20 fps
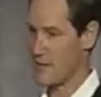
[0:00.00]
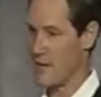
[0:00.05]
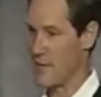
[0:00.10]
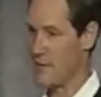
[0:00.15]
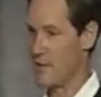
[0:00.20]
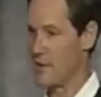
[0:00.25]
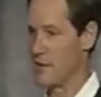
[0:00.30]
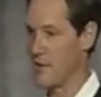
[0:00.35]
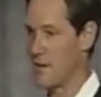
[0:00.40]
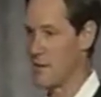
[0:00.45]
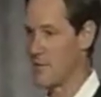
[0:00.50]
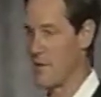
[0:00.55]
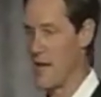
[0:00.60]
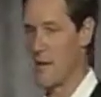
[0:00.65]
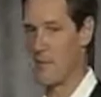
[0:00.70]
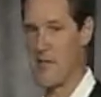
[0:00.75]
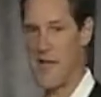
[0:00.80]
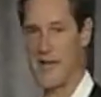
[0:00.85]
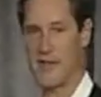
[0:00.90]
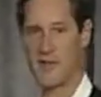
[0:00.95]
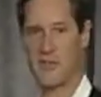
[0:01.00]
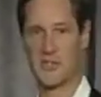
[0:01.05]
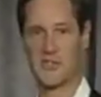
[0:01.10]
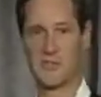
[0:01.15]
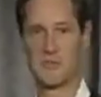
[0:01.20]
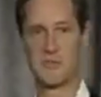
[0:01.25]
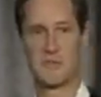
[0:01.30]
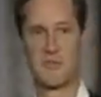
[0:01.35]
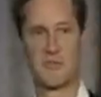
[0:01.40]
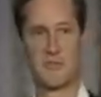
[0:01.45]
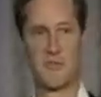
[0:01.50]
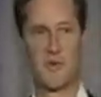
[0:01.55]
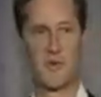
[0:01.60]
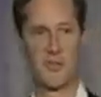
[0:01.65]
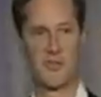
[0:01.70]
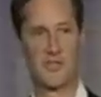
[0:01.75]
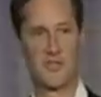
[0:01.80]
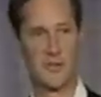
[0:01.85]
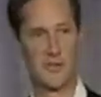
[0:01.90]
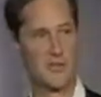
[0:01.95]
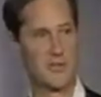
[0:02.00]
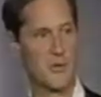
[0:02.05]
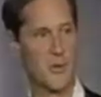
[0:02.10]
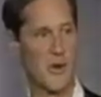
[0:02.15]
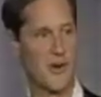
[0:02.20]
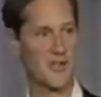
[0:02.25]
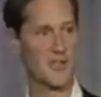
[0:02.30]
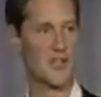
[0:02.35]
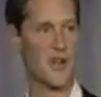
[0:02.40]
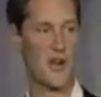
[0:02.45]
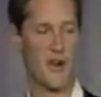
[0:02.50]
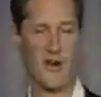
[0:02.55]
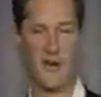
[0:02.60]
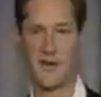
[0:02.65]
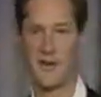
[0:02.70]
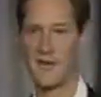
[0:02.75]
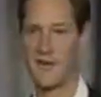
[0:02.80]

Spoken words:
Bob Lackey this morning showed Swear Jar.